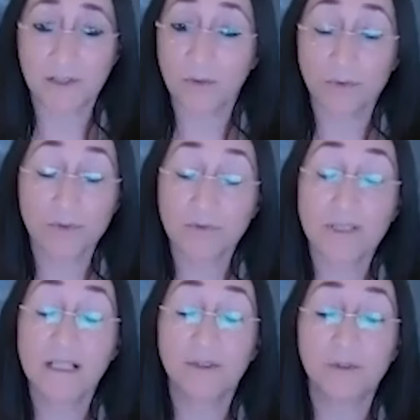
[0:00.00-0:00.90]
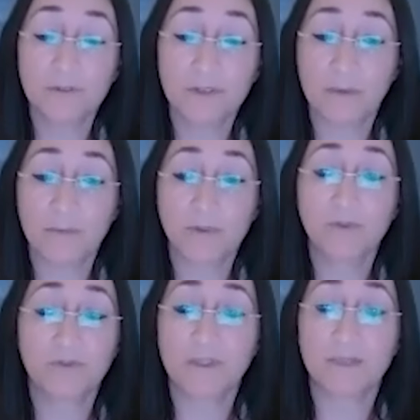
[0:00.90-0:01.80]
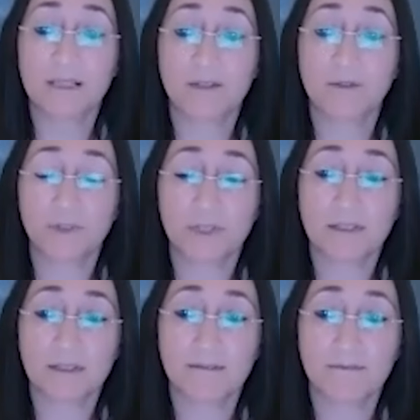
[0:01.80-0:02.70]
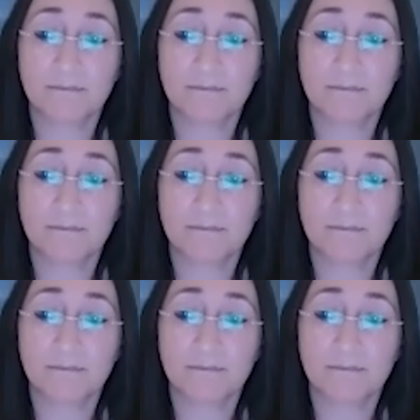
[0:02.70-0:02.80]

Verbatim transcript: So to really to develop new treatment solutions.